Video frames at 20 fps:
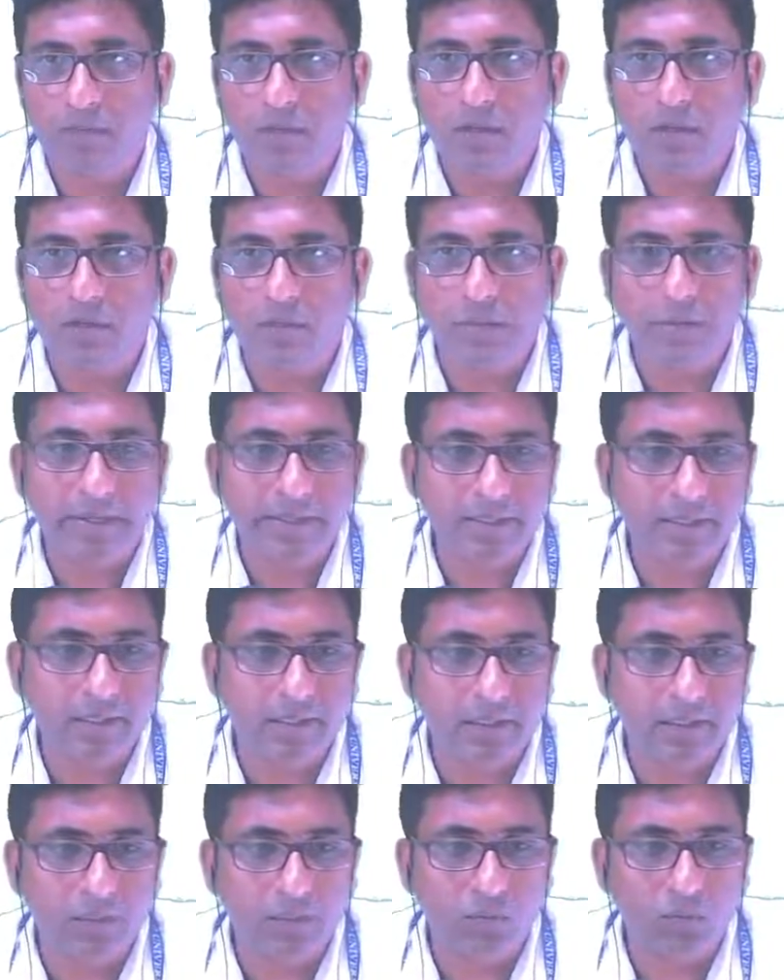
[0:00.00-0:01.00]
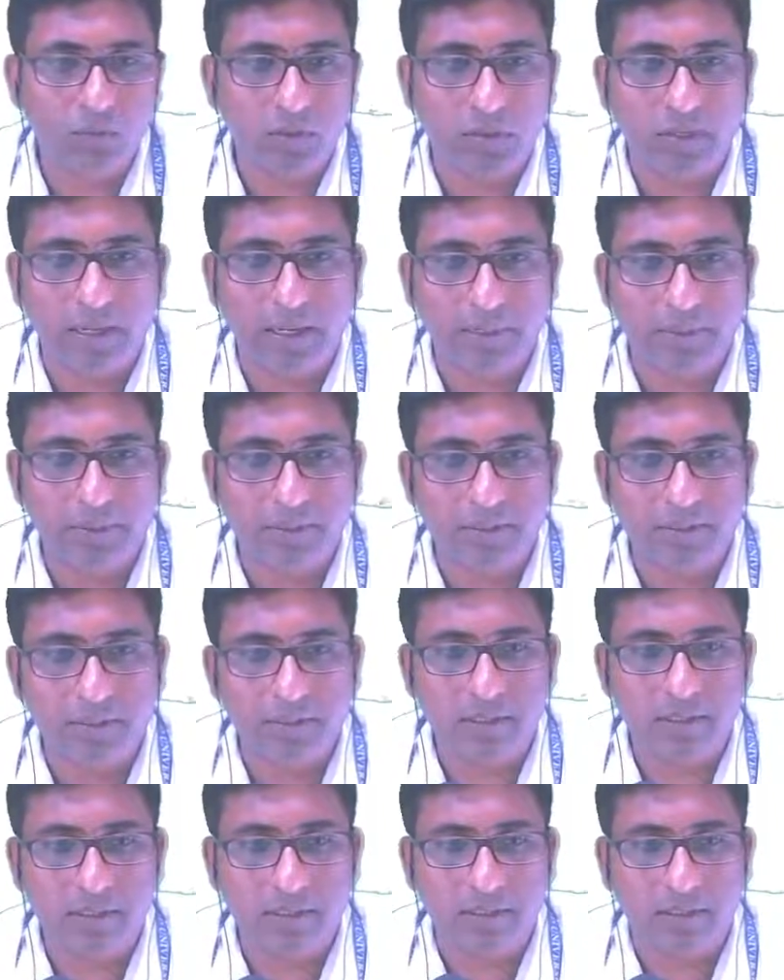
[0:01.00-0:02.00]
So basically what happens
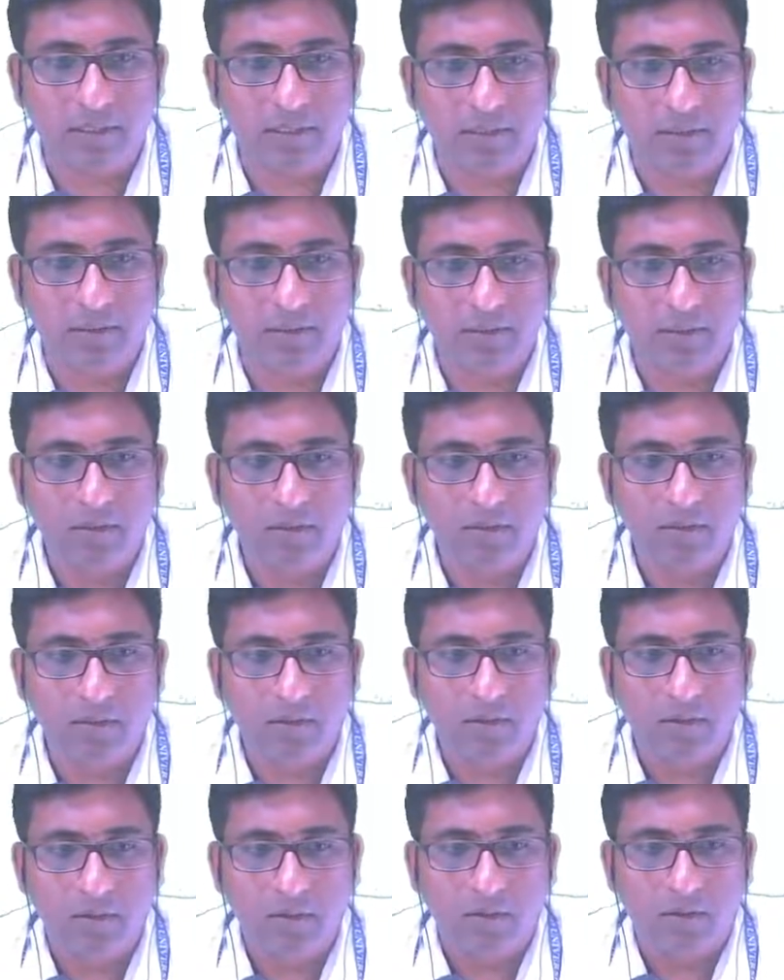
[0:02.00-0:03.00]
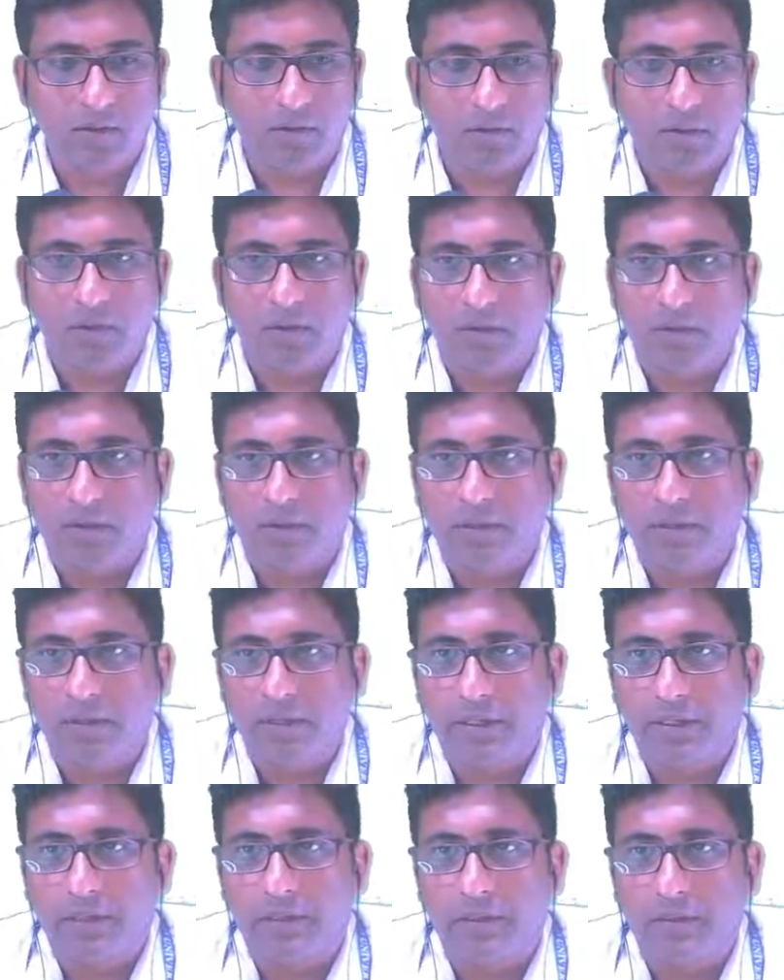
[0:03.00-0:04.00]
is that
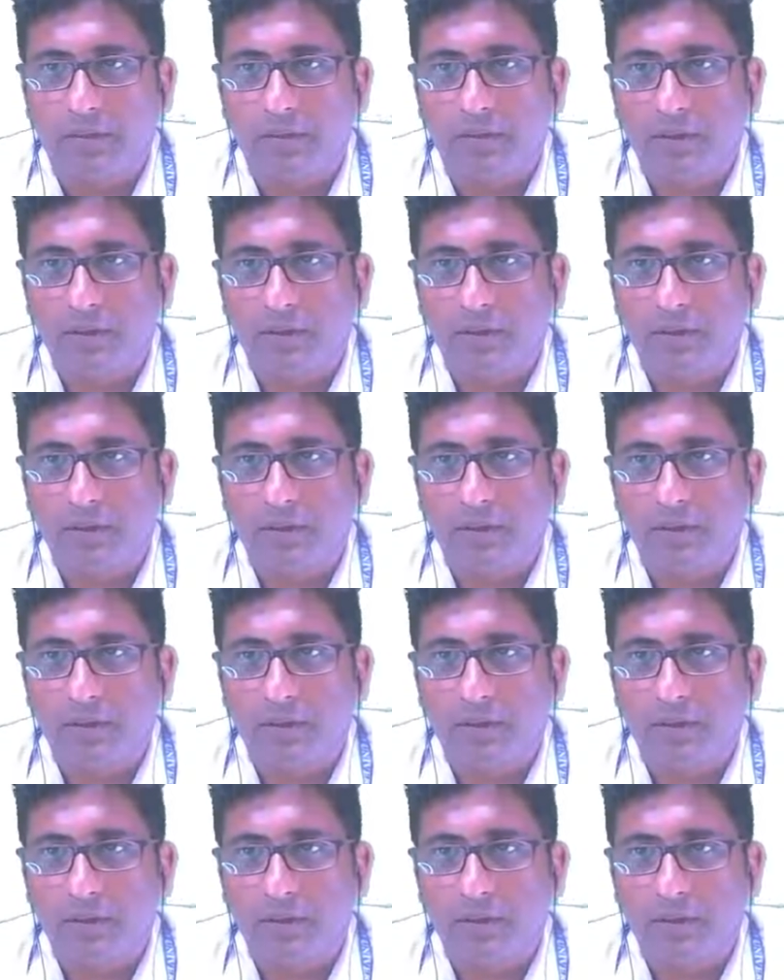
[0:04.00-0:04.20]
the